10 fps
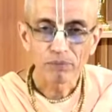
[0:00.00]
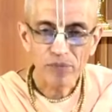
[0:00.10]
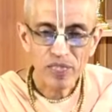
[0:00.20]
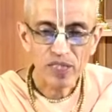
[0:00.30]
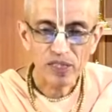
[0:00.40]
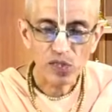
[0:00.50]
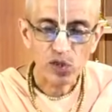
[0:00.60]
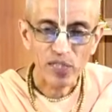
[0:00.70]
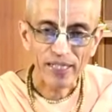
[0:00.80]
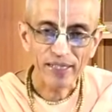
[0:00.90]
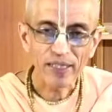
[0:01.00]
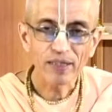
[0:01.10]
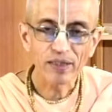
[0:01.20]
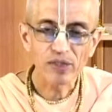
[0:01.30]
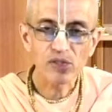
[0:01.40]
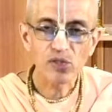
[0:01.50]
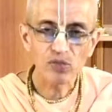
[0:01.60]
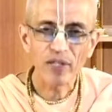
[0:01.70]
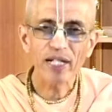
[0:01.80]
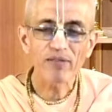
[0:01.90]
misunderstanding is
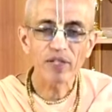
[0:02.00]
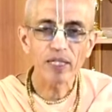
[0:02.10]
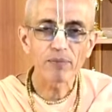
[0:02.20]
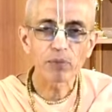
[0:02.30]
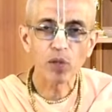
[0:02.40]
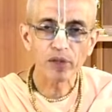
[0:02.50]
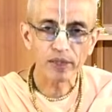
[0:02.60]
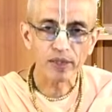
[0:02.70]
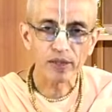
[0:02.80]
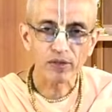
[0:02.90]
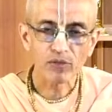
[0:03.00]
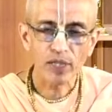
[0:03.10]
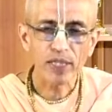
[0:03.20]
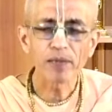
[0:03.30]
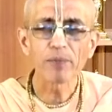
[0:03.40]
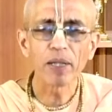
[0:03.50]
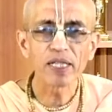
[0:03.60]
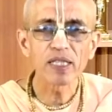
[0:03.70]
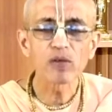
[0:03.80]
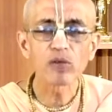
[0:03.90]
very very important for
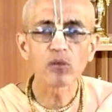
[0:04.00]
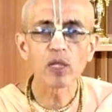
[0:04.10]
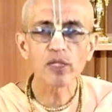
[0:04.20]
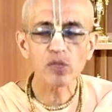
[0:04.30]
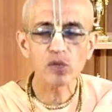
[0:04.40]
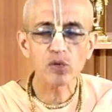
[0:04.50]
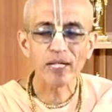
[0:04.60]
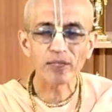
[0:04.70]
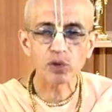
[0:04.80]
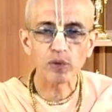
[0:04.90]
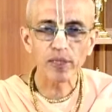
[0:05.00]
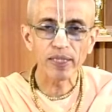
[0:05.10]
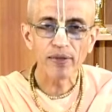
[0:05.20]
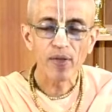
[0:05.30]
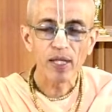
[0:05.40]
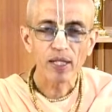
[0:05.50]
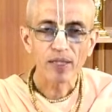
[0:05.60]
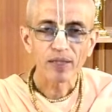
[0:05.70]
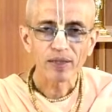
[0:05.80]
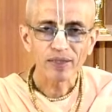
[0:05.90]
anybody who wants to actually
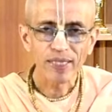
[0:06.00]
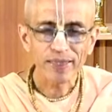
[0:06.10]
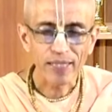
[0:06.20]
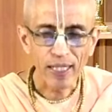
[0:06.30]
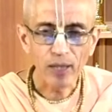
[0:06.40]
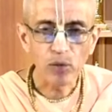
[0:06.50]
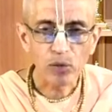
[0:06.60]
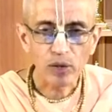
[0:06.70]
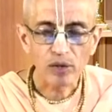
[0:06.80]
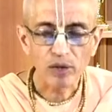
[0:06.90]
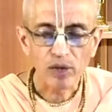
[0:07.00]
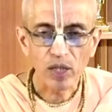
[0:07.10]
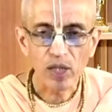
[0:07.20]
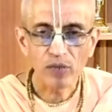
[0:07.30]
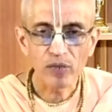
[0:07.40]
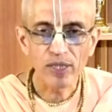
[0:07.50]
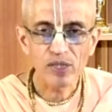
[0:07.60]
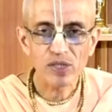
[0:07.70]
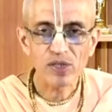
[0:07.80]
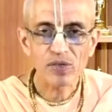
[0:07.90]
get out of
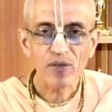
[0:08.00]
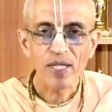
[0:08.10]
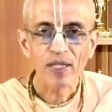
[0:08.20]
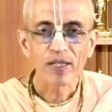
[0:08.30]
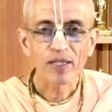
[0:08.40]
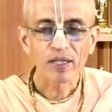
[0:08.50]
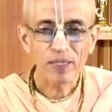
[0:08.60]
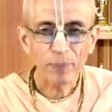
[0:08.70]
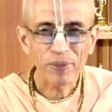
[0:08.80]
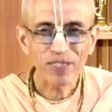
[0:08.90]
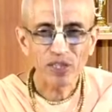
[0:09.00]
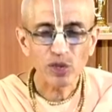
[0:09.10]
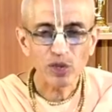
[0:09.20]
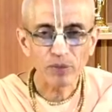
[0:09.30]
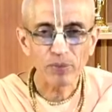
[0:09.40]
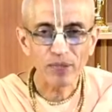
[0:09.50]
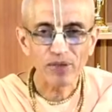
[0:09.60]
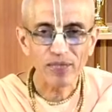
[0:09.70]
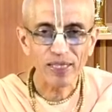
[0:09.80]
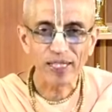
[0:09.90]
this repetition of
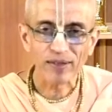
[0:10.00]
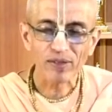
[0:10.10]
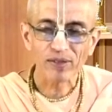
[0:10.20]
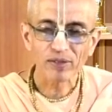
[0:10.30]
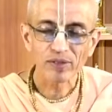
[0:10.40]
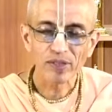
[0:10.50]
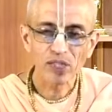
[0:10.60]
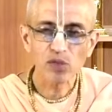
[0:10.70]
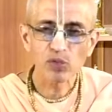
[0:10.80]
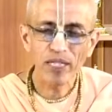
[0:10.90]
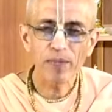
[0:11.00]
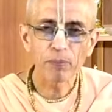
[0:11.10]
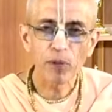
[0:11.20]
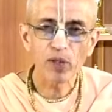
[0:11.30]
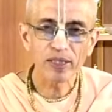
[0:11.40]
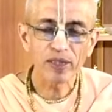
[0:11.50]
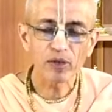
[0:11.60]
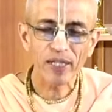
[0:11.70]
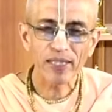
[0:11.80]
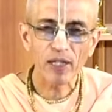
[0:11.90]
birth and death it is very important to
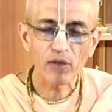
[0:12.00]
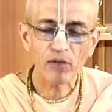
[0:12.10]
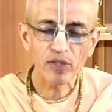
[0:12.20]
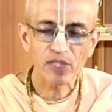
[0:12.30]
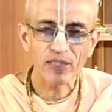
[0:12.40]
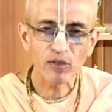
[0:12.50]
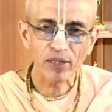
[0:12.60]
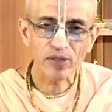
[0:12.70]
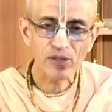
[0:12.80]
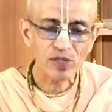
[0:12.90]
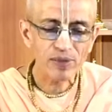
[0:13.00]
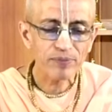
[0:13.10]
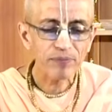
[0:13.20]
get out of this ignorance.